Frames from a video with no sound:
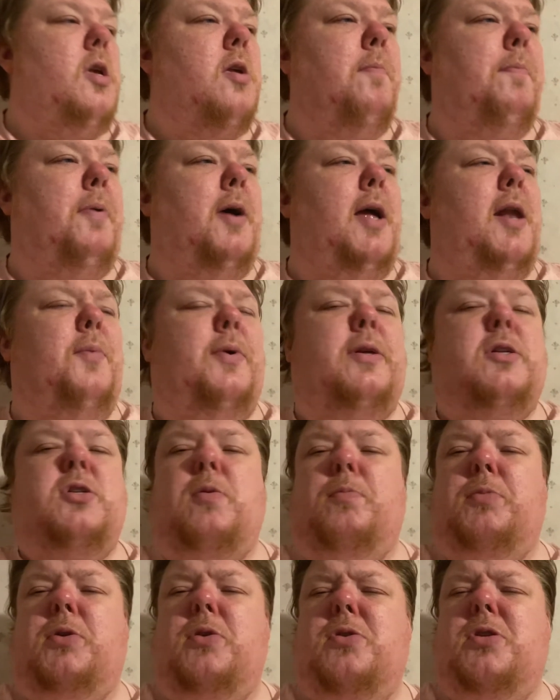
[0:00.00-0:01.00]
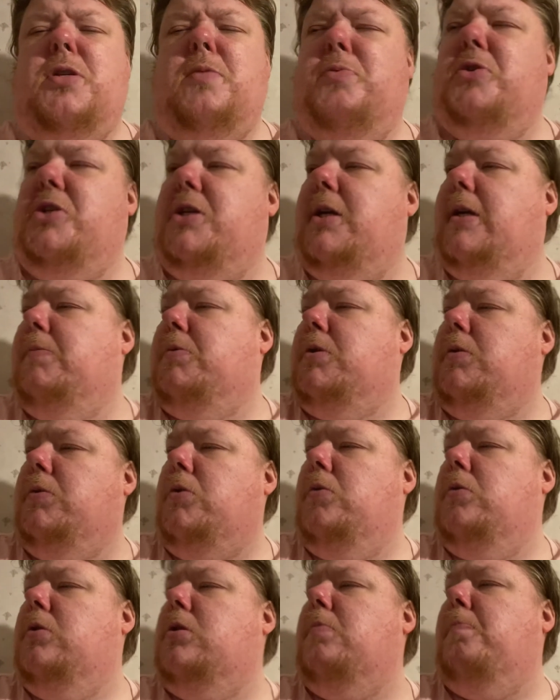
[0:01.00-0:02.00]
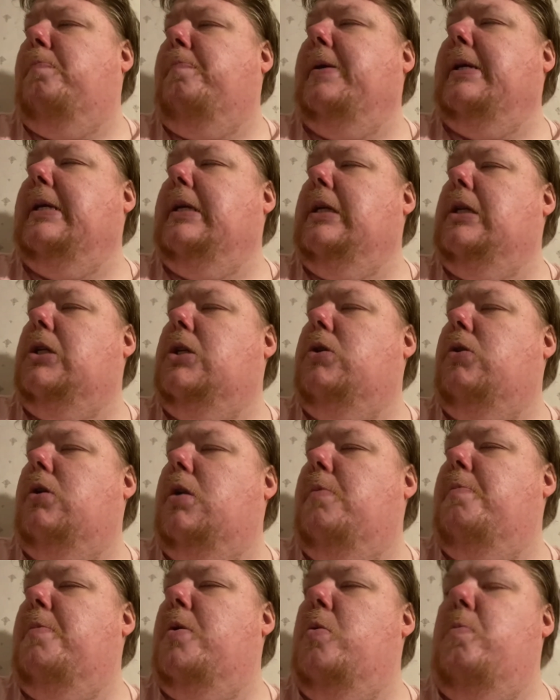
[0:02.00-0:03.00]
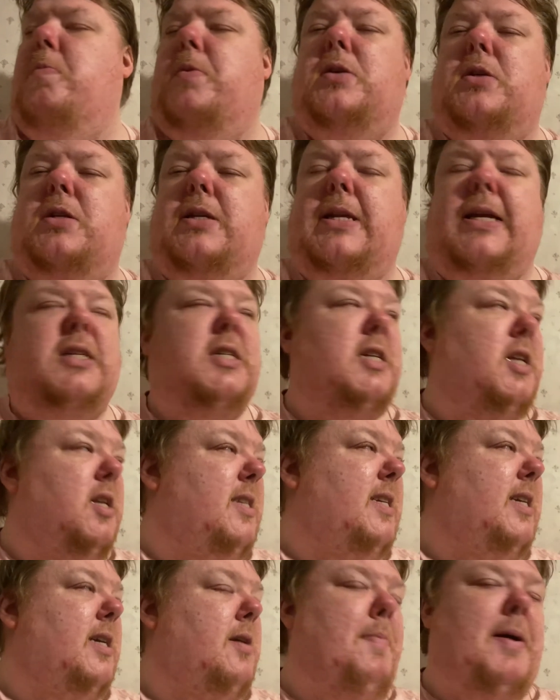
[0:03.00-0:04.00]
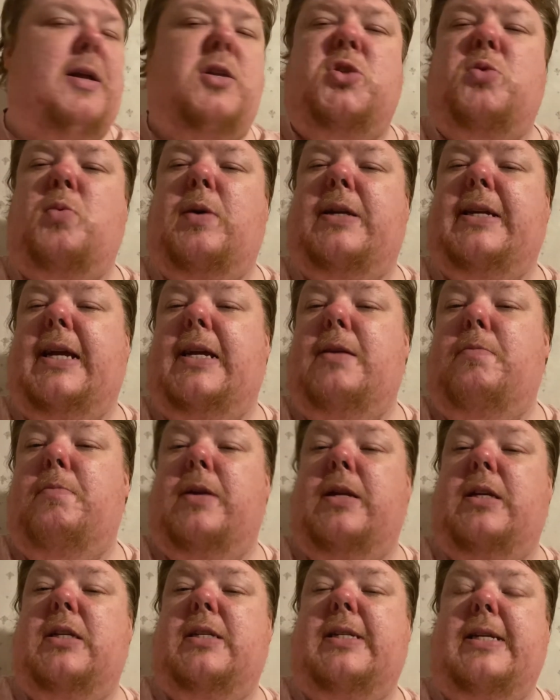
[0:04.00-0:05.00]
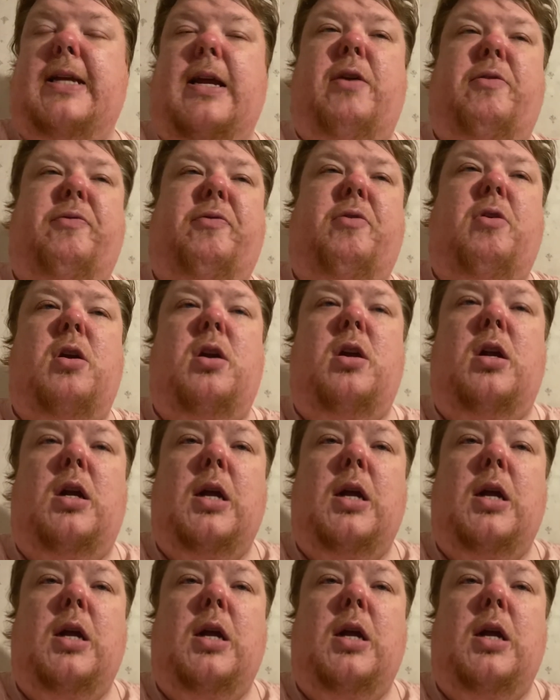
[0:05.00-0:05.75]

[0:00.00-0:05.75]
But anyway, so I'm doing some chips, I'm doing some pizza at the moment, so that's going to take about 28 minutes in the air fryer.